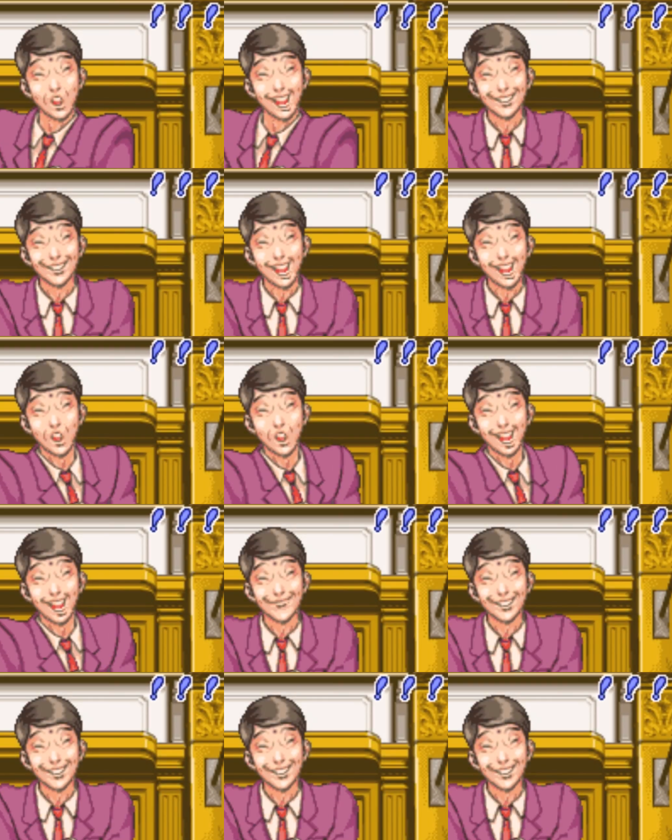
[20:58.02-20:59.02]
I went to a nearby
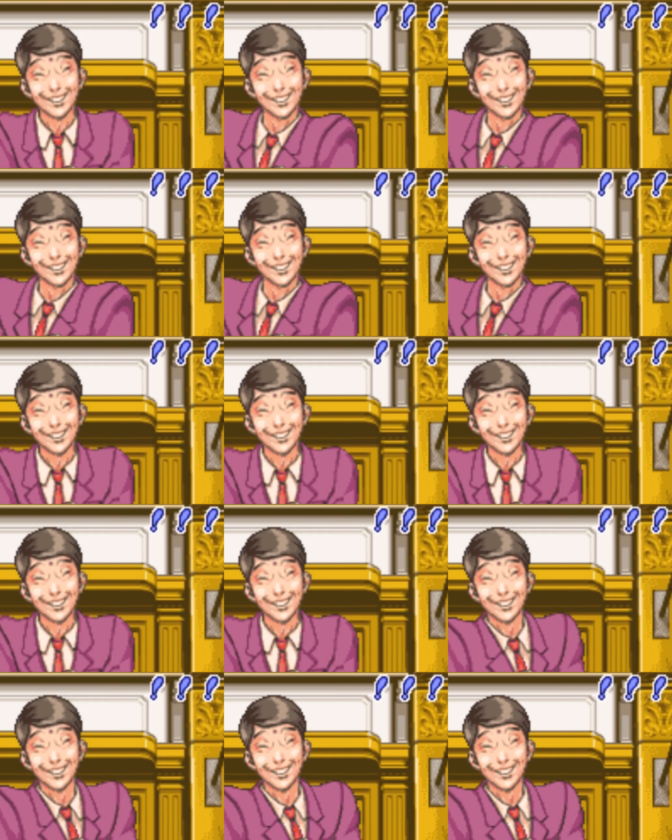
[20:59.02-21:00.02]
park and found a public phone.